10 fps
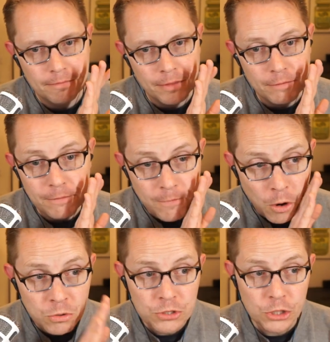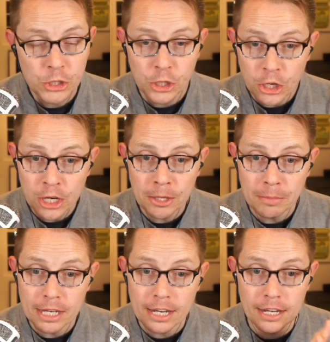phones are good
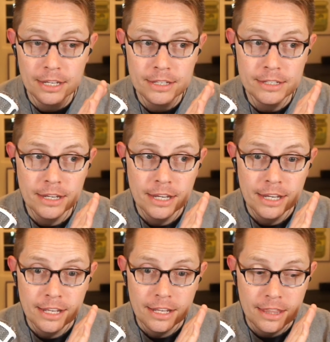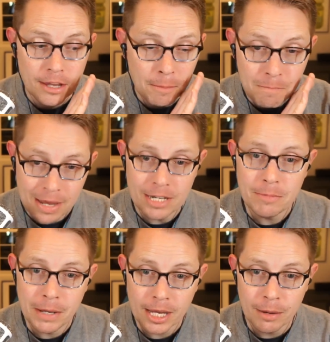because they're made
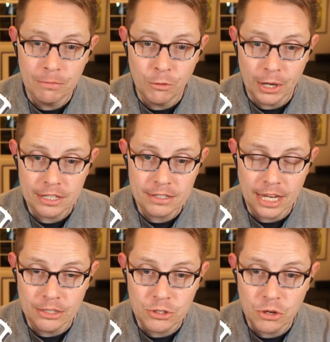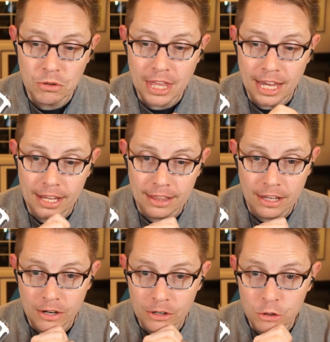to pick up voice, and so
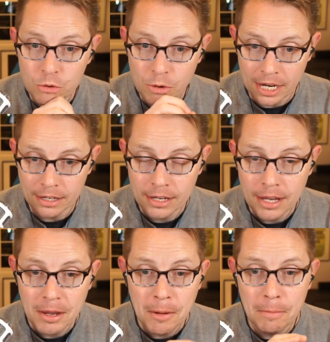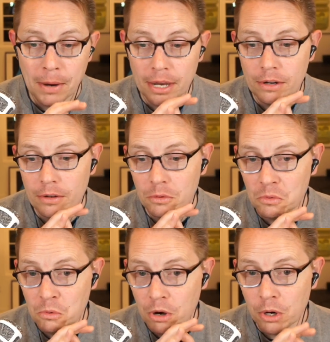they're great. But
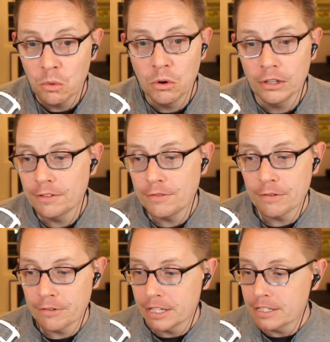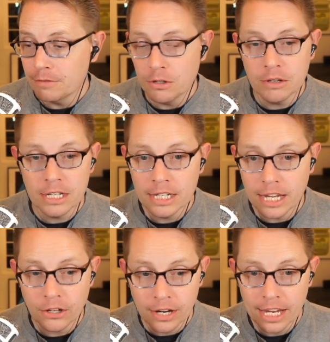what a world of difference if you can
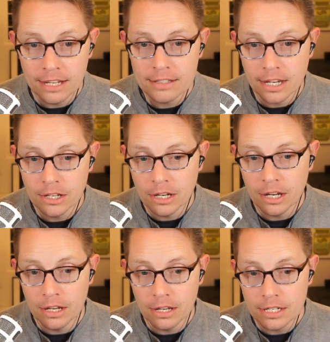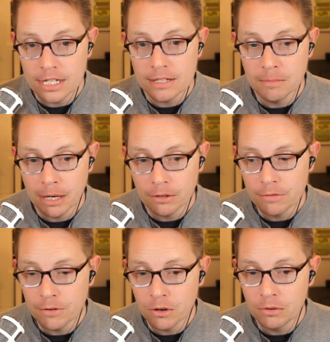get your hands on a decent
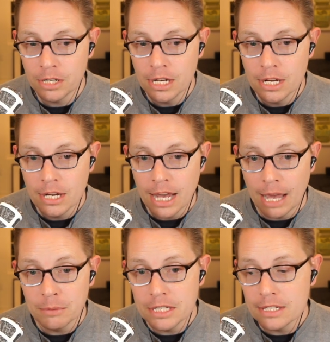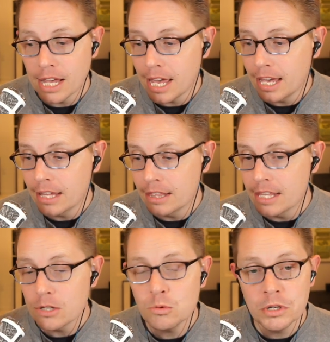microphone. I would say
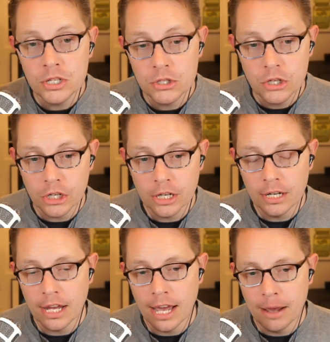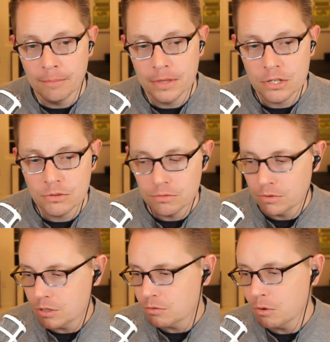this one is good.
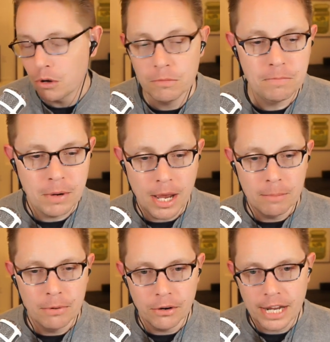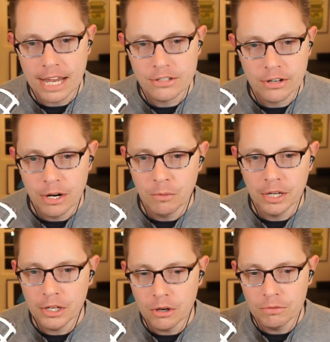This Rode Podcaster, I don't
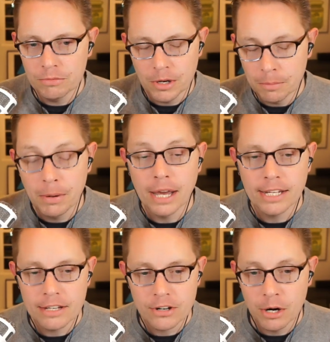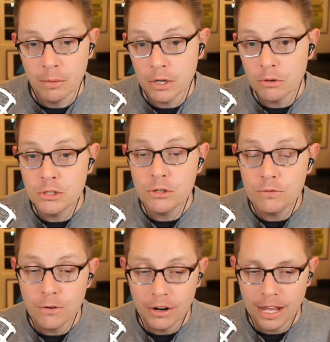want to go too
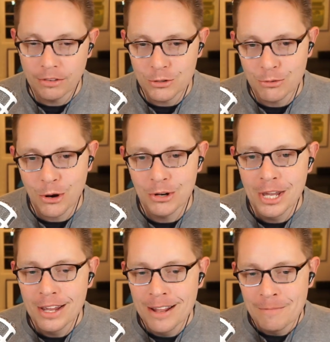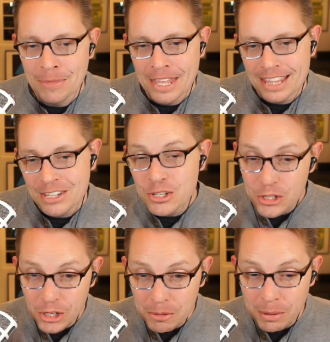far down the road. This is
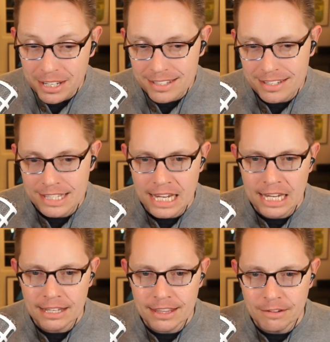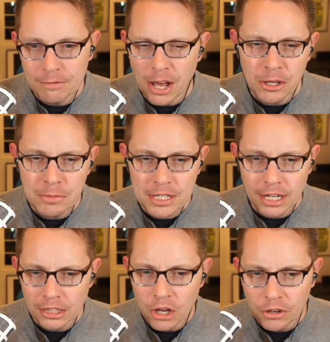good, but it's the volume's
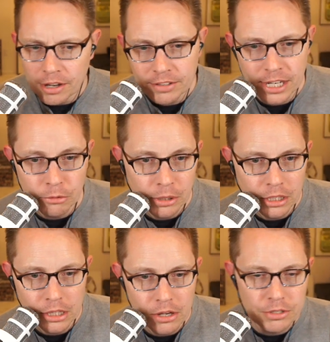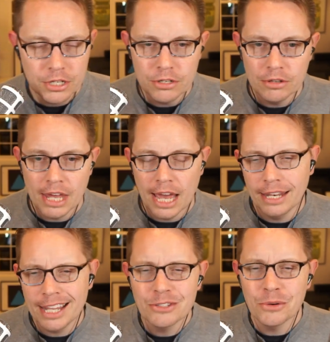kind of low. You have to get real close to do that,
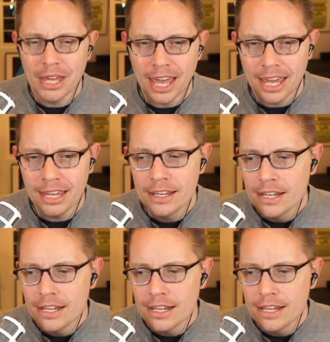and that's okay.